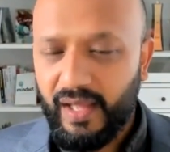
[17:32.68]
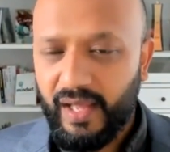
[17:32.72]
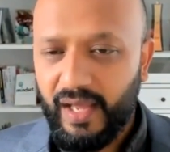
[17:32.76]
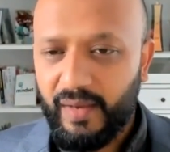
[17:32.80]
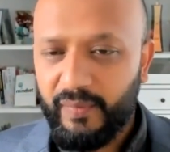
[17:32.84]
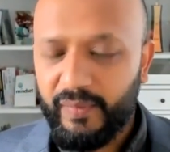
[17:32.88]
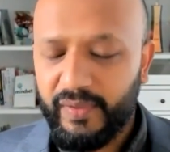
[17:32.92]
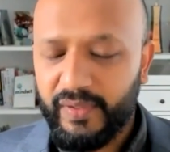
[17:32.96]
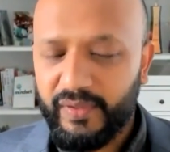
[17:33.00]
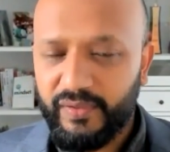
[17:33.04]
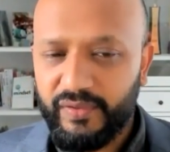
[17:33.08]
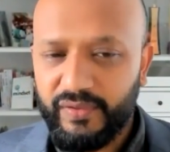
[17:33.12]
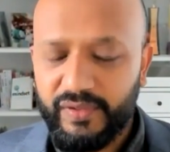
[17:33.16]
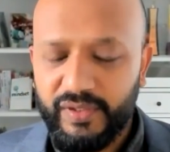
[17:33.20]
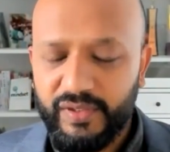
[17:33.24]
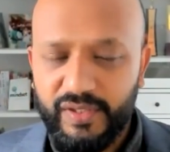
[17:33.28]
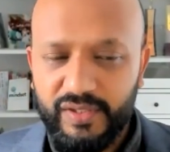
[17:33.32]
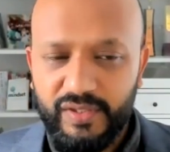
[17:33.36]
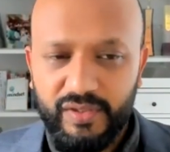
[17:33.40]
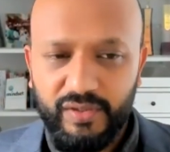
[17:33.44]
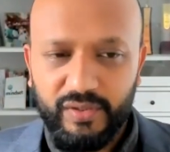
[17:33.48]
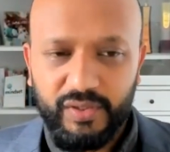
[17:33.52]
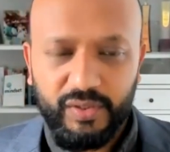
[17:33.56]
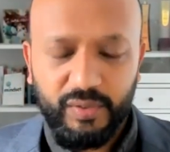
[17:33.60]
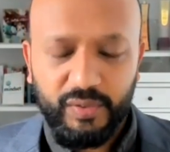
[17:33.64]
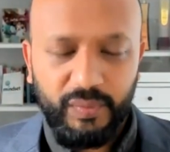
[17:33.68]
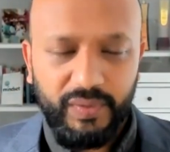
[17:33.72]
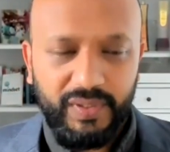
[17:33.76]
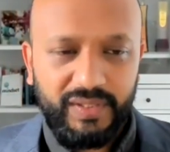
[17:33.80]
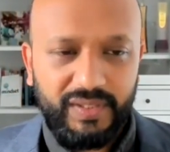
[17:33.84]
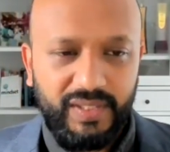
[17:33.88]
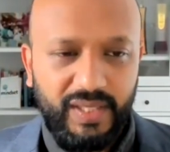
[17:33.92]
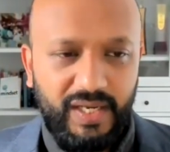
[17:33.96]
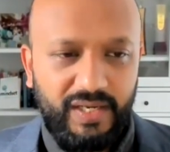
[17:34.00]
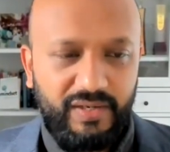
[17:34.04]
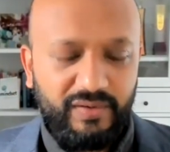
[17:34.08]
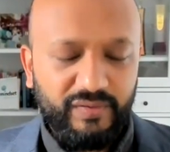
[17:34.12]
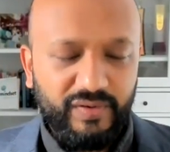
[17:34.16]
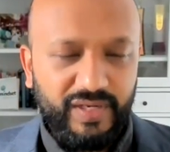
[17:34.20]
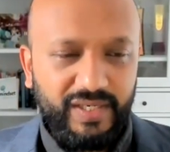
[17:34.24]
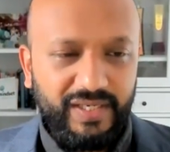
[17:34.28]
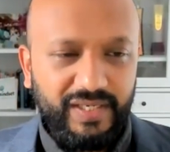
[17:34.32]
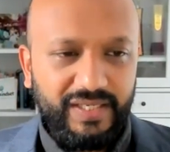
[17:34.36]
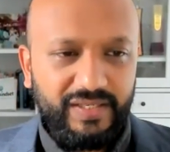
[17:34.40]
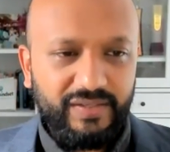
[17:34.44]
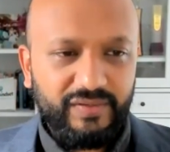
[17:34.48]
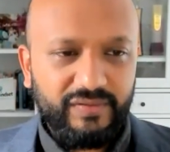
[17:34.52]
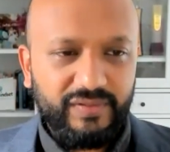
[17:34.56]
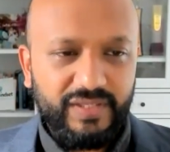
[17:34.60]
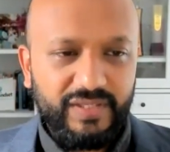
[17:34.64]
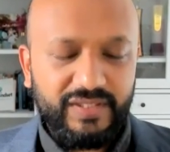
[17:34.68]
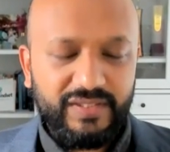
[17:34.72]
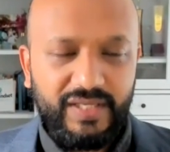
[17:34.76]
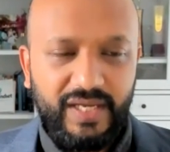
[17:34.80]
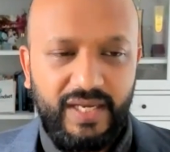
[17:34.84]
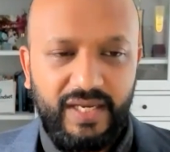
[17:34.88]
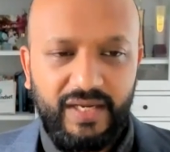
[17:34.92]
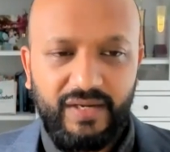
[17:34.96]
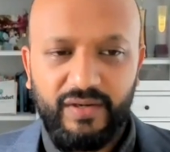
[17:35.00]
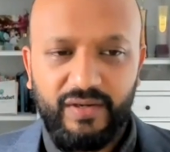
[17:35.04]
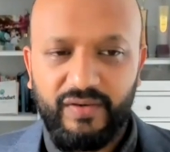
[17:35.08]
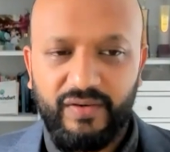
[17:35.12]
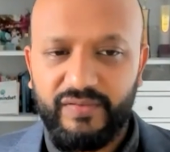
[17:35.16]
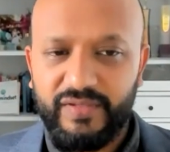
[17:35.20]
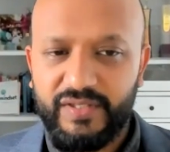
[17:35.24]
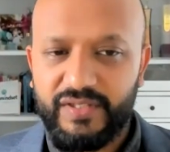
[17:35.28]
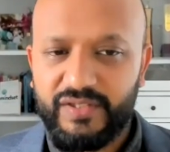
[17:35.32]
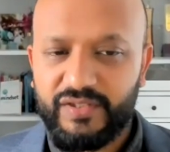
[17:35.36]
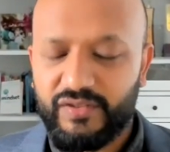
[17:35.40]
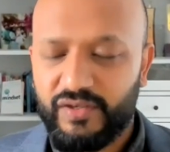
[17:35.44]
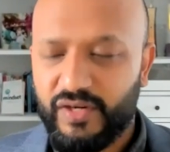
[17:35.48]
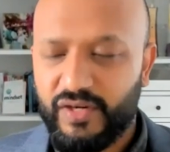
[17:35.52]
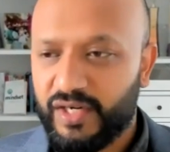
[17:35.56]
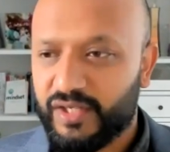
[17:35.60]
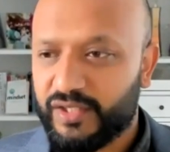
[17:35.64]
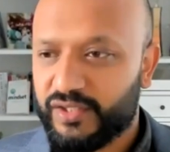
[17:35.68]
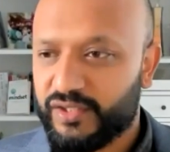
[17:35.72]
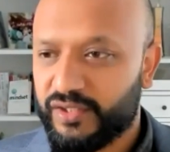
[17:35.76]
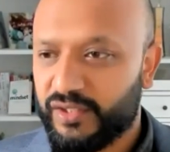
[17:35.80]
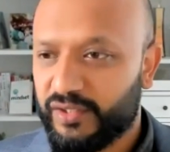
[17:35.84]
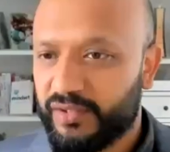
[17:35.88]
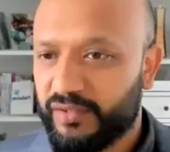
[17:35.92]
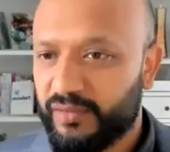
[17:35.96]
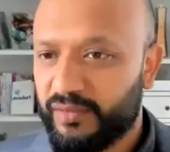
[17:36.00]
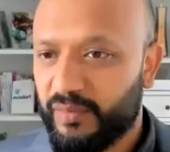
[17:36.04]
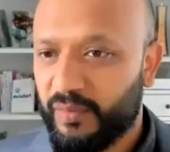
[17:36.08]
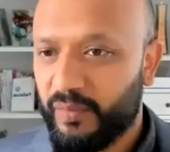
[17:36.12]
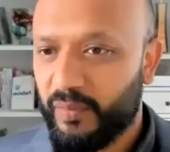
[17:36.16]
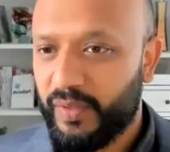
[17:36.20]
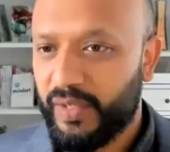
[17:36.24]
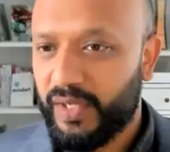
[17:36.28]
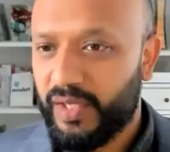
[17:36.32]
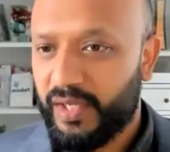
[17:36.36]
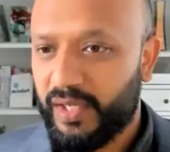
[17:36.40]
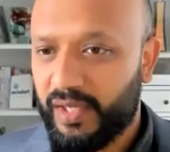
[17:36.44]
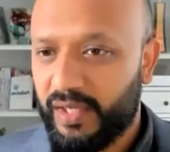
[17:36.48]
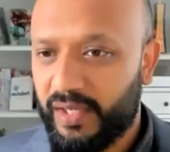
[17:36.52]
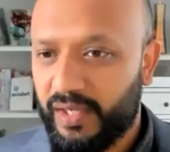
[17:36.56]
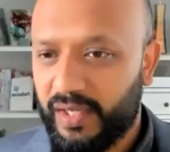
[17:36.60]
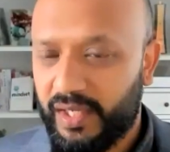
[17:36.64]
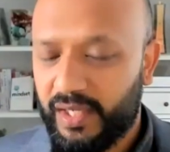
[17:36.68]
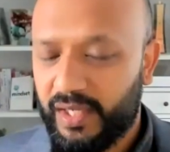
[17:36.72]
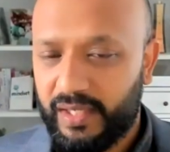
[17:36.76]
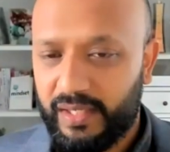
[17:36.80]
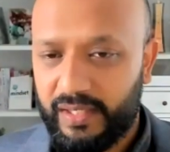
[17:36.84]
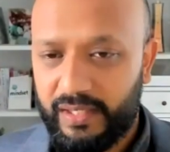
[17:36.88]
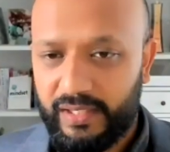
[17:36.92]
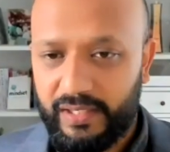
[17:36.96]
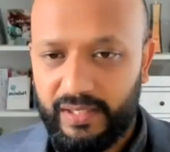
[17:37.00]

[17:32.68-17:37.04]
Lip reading: And we continued doing that and running into this cycle of destruction where